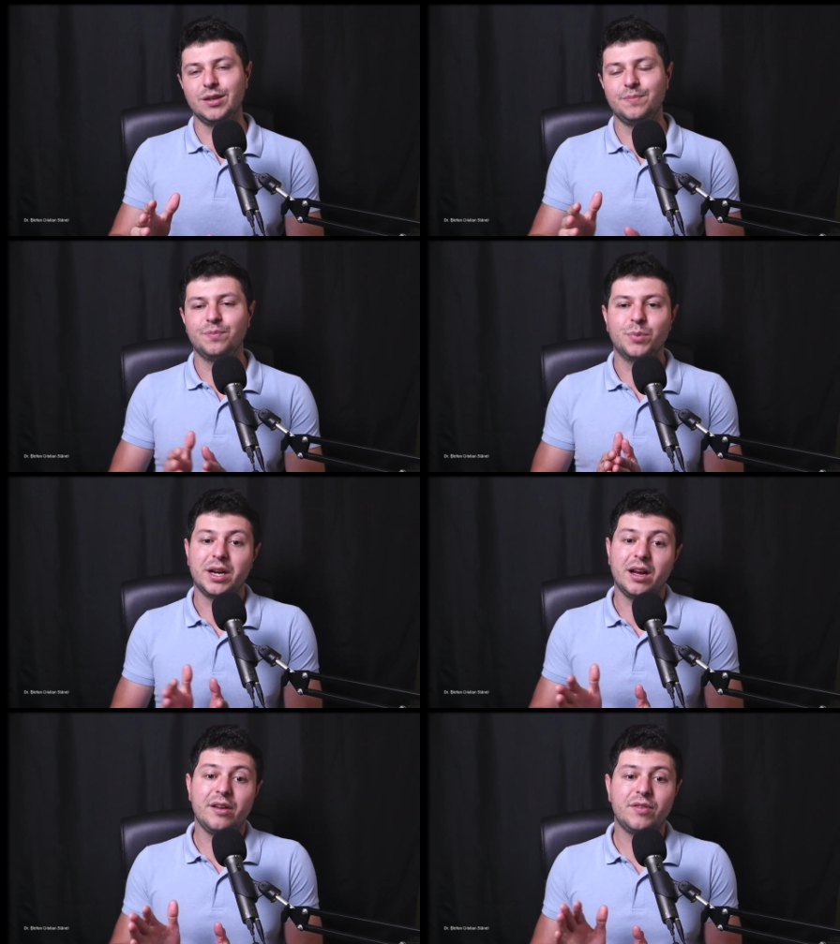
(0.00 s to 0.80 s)
But I, I
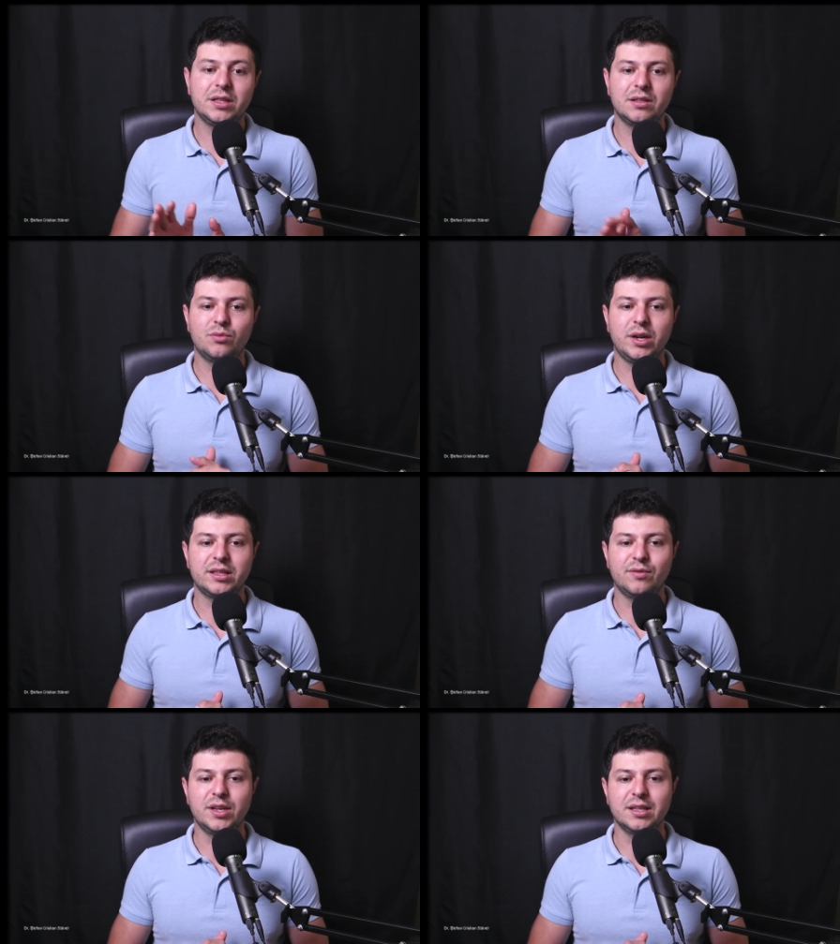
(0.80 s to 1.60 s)
find it
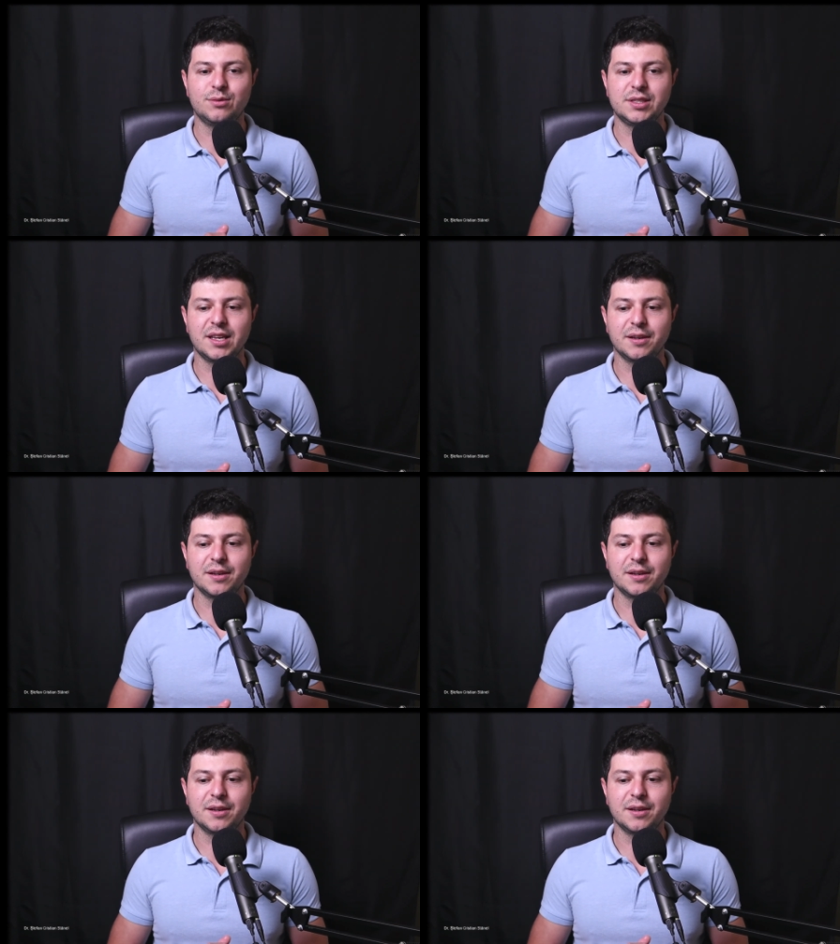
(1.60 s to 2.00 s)
relatively interesting.